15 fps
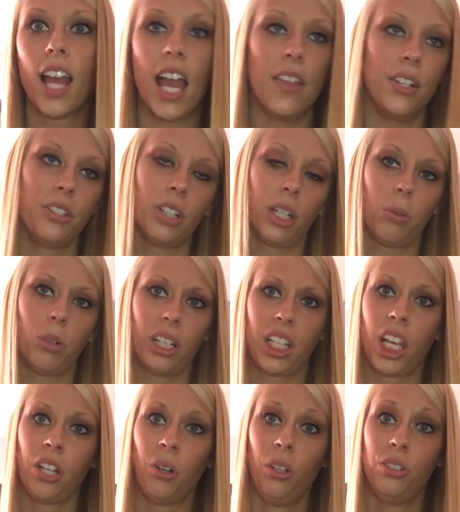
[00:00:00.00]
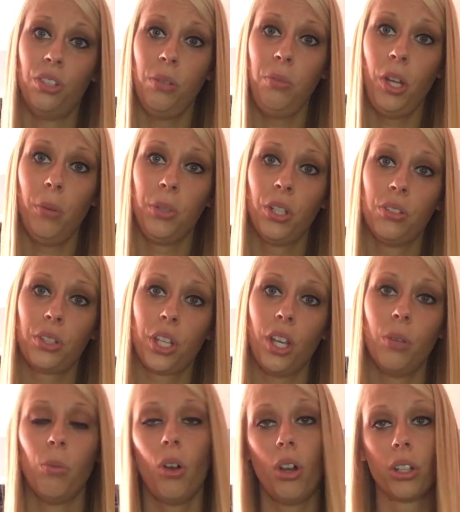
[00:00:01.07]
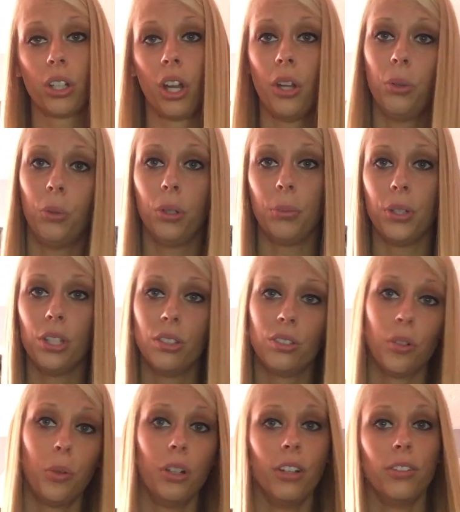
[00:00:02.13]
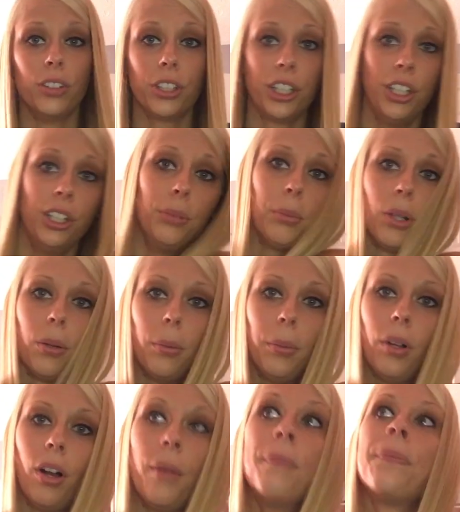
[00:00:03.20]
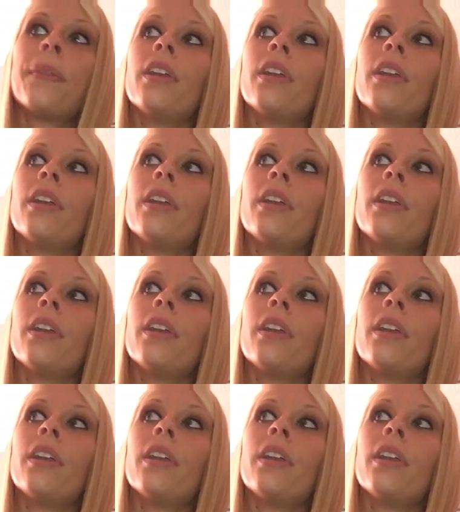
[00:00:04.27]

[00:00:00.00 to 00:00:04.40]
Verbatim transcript: and then you're like, well, I can't go to the gym now because I can't walk, and I don't want to be this sore ever again. Blah blah blah.